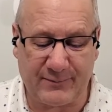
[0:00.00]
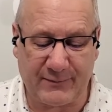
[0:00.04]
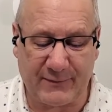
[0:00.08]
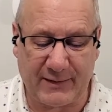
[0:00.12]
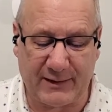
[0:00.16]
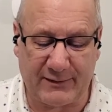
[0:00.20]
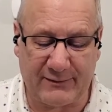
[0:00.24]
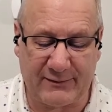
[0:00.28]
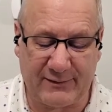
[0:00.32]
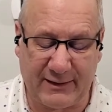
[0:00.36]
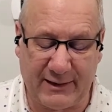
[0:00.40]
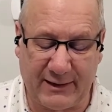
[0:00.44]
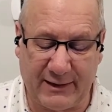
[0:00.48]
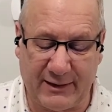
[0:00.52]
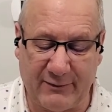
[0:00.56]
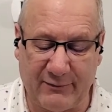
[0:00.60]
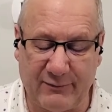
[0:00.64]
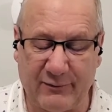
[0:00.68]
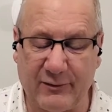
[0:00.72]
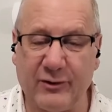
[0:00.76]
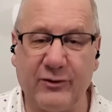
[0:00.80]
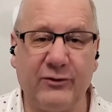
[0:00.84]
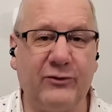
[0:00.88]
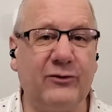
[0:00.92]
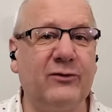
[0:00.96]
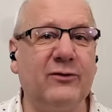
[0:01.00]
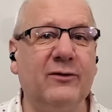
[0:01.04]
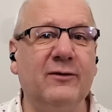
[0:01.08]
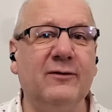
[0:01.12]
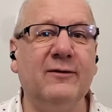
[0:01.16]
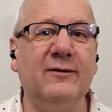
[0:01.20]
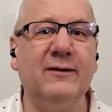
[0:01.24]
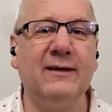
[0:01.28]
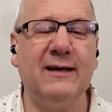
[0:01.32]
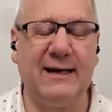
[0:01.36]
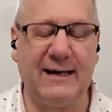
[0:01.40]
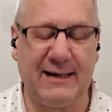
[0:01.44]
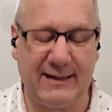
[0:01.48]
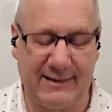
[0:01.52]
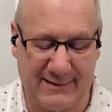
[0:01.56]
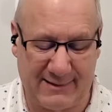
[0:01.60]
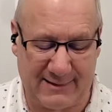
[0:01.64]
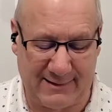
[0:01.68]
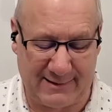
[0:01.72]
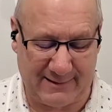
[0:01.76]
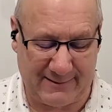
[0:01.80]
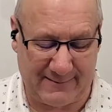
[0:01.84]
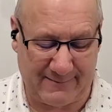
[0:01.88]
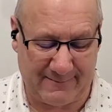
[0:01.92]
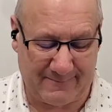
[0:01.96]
That's the end of verse 18.